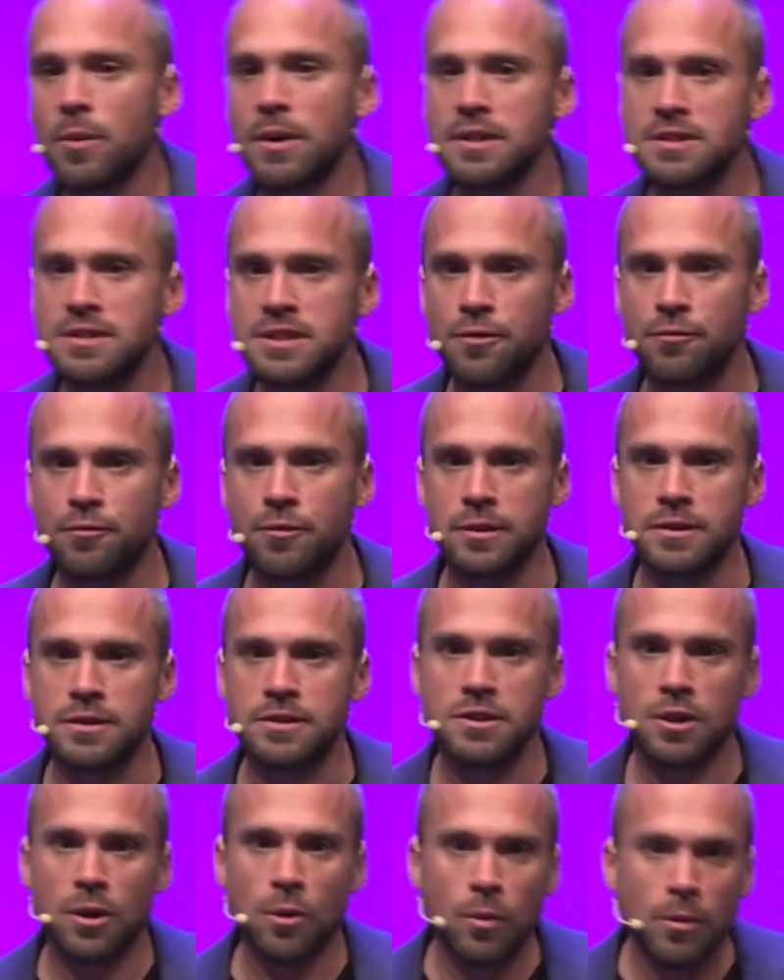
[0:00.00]
is different,
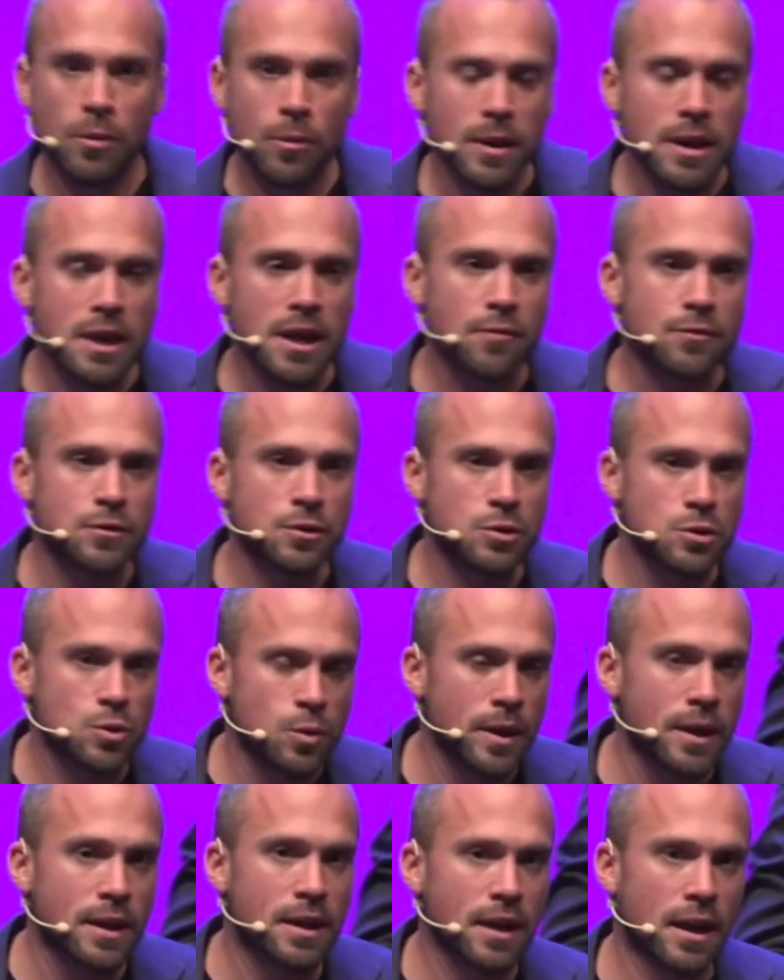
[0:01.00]
so we really have to
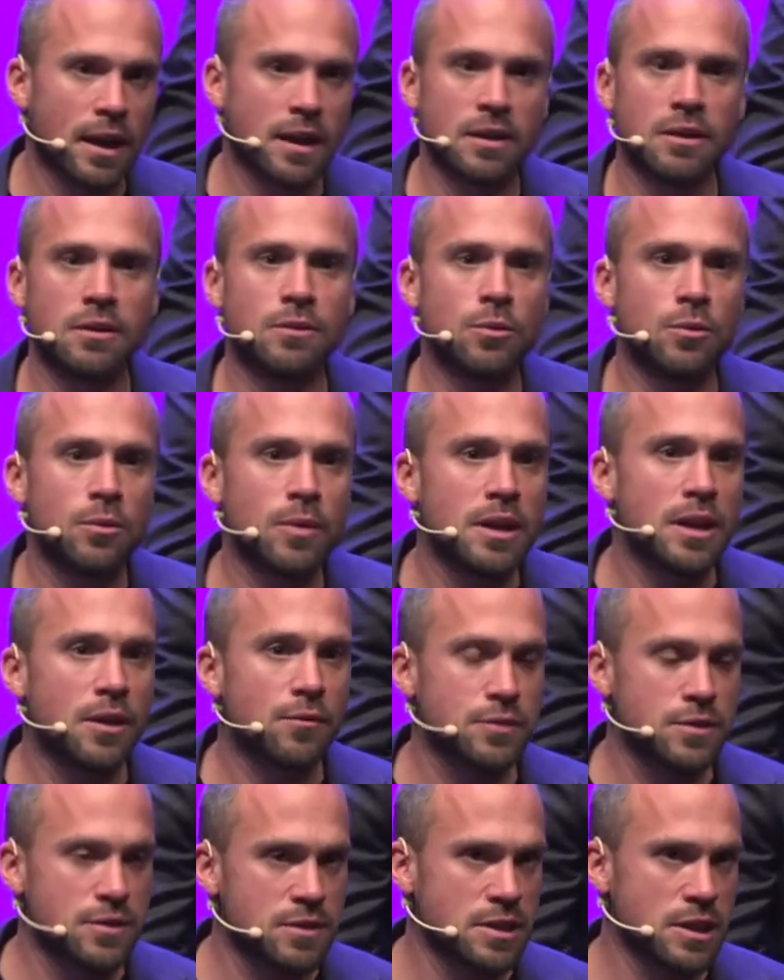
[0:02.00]
tweak and you really have
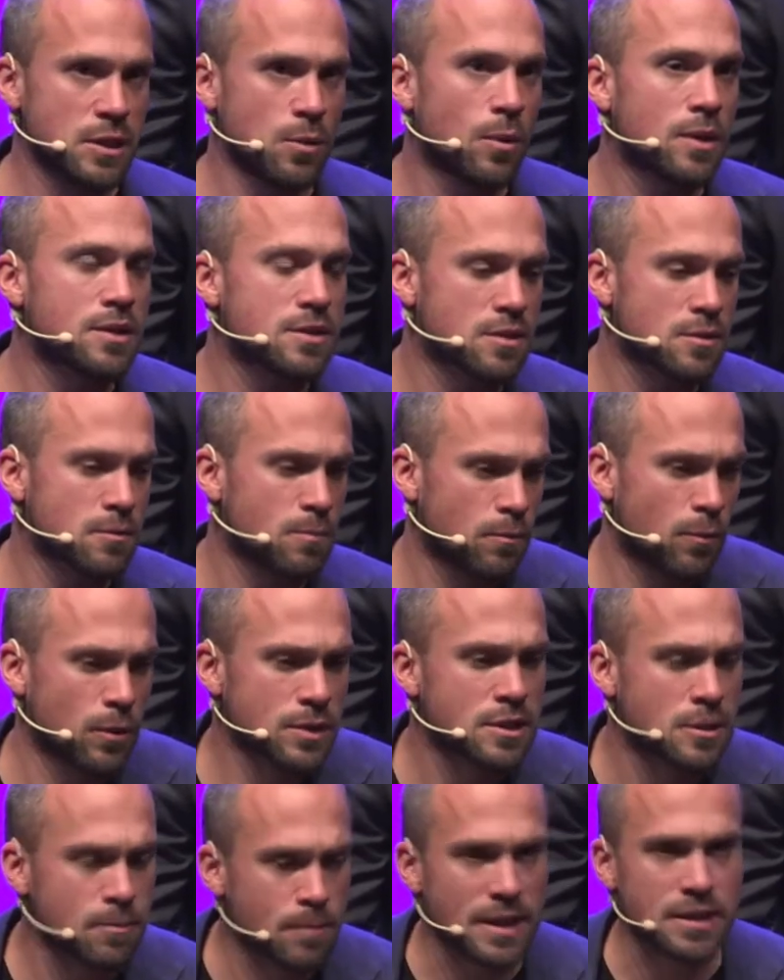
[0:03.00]
to see what's, what's
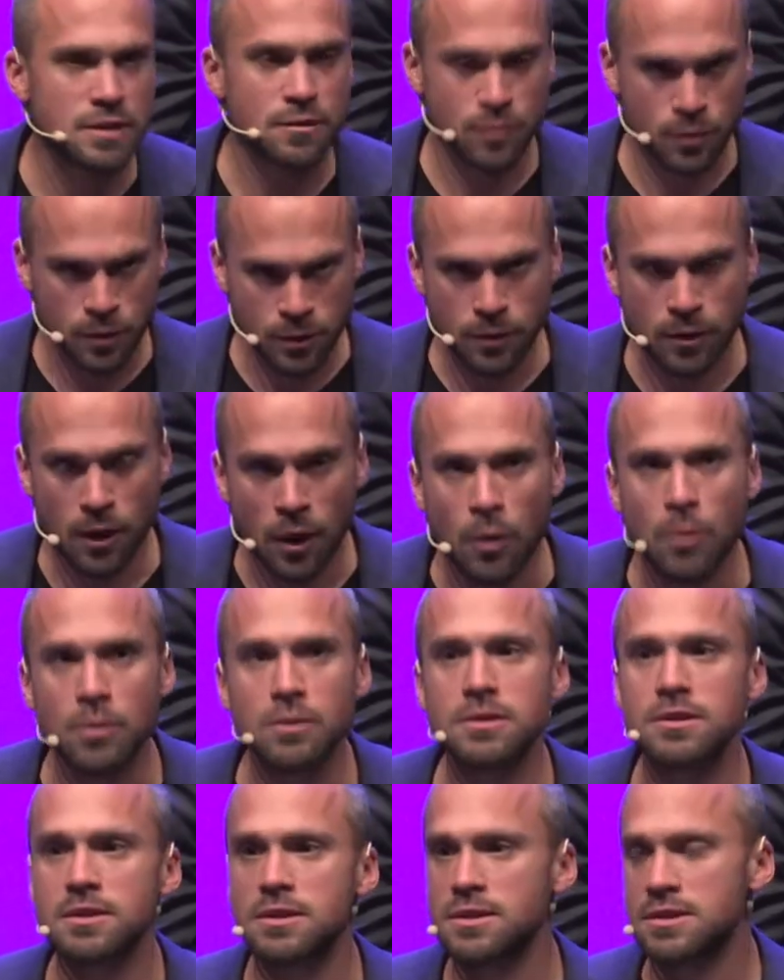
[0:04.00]
the best for your own
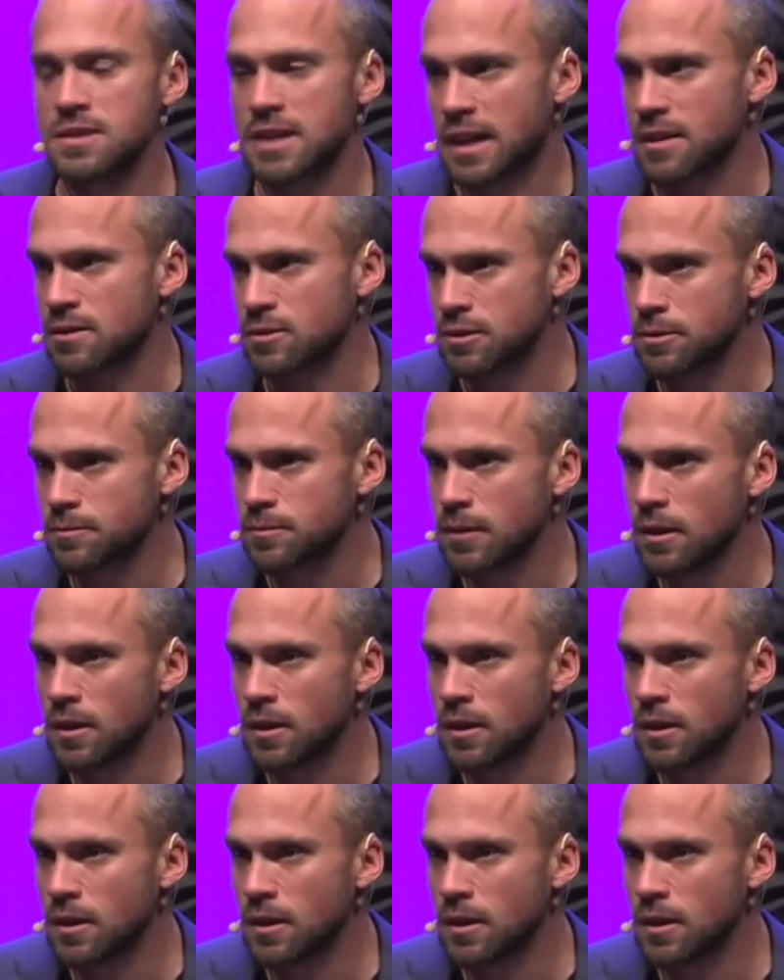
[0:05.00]
sector.